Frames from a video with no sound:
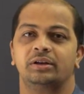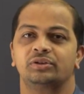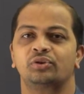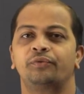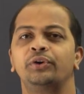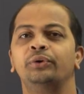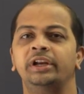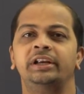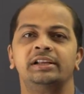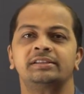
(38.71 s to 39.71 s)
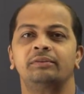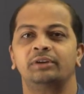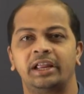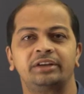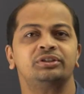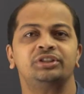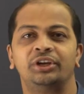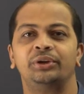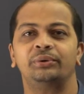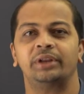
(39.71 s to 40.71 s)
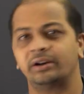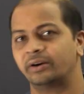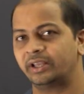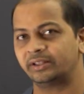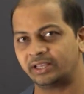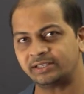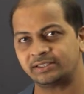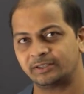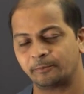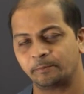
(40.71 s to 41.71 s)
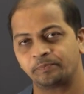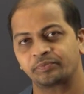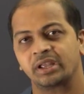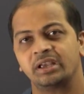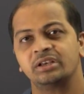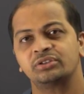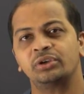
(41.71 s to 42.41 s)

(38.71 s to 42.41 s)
So few details I would like to share you regarding this. So